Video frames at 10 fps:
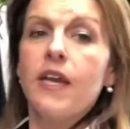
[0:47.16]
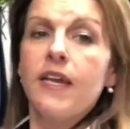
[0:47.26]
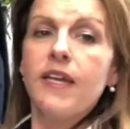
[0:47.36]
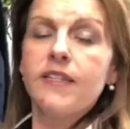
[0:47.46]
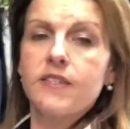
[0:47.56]

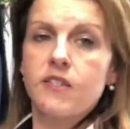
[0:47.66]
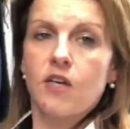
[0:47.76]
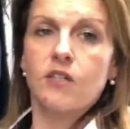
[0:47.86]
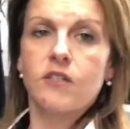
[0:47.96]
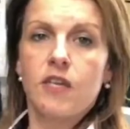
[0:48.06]
It
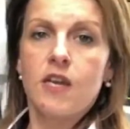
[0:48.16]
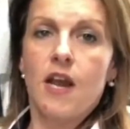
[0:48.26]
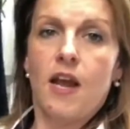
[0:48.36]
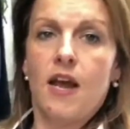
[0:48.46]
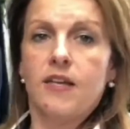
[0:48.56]
starts
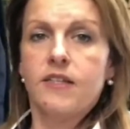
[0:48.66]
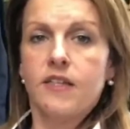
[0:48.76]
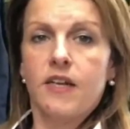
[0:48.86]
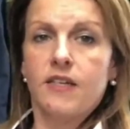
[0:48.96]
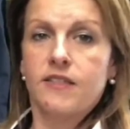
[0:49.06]
at
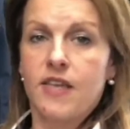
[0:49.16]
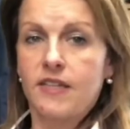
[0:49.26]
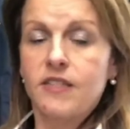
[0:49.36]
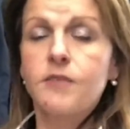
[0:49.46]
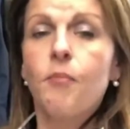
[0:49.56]

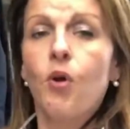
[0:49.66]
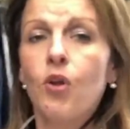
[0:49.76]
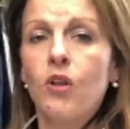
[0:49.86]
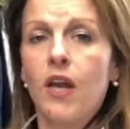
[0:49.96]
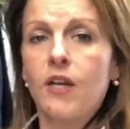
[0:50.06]
size
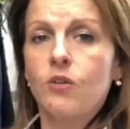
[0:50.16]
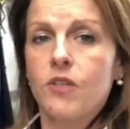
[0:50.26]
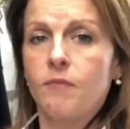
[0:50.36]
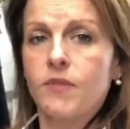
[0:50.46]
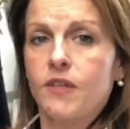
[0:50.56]
small and goes
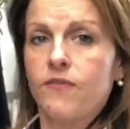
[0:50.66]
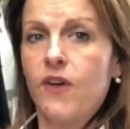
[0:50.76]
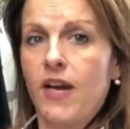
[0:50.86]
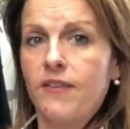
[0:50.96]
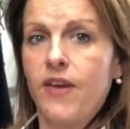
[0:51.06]
up to
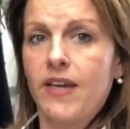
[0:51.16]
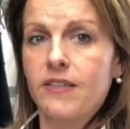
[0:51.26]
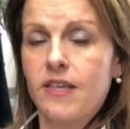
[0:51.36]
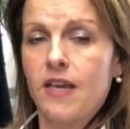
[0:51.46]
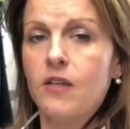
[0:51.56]

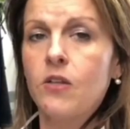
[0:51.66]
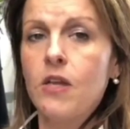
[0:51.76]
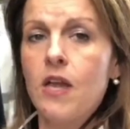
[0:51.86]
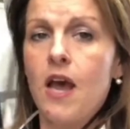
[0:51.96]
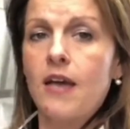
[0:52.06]
5XL,
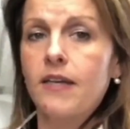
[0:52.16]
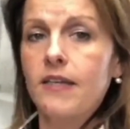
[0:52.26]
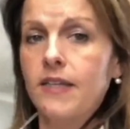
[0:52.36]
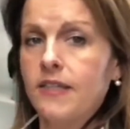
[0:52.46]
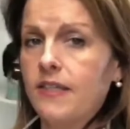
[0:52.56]
and in
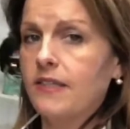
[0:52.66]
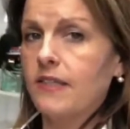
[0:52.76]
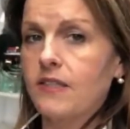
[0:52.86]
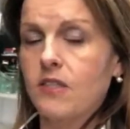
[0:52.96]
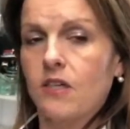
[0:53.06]
ladies
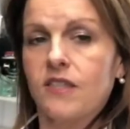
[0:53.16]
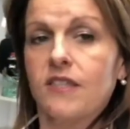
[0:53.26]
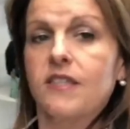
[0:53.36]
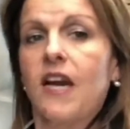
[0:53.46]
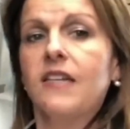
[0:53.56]
it starts at
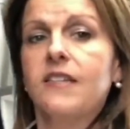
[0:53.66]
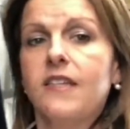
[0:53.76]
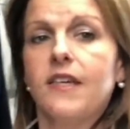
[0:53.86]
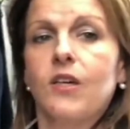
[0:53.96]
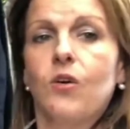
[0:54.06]
size
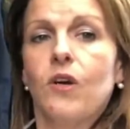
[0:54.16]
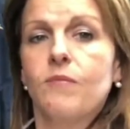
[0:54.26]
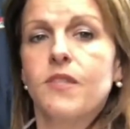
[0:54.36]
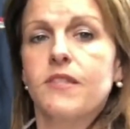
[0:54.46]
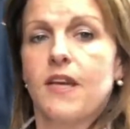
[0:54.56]
8 going up
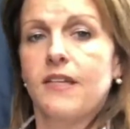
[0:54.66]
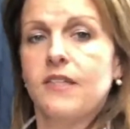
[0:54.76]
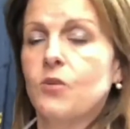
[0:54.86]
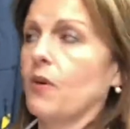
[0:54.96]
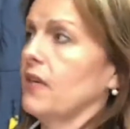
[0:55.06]
to size
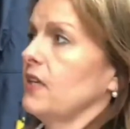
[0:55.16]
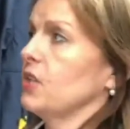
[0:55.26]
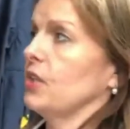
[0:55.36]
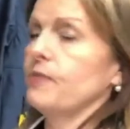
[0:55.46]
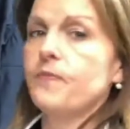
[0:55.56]

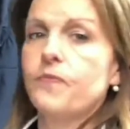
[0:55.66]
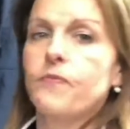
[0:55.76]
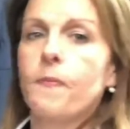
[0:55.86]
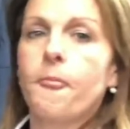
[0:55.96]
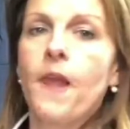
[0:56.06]
22.
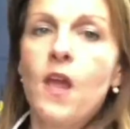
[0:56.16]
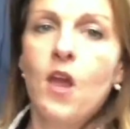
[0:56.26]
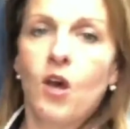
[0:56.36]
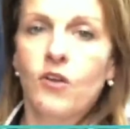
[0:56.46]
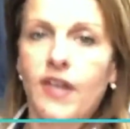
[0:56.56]

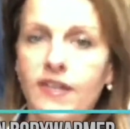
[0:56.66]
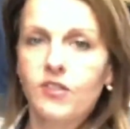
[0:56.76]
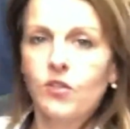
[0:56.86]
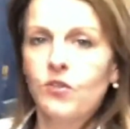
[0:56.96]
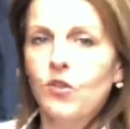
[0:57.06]
On a
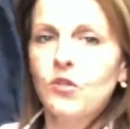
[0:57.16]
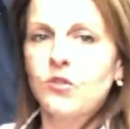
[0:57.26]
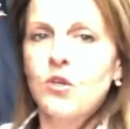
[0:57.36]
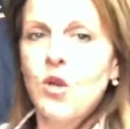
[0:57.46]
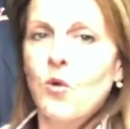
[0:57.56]
casual
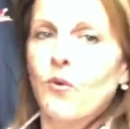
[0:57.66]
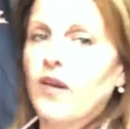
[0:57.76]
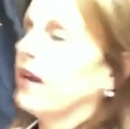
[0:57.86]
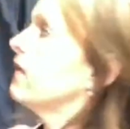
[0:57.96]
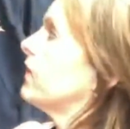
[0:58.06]
note, we
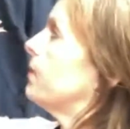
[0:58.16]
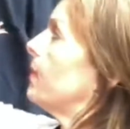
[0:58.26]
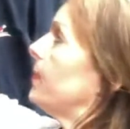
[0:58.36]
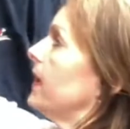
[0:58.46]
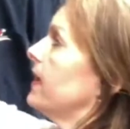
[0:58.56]
have the
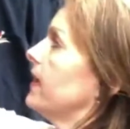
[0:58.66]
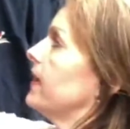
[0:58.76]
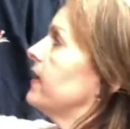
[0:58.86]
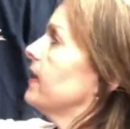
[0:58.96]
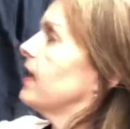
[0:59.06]
Bikini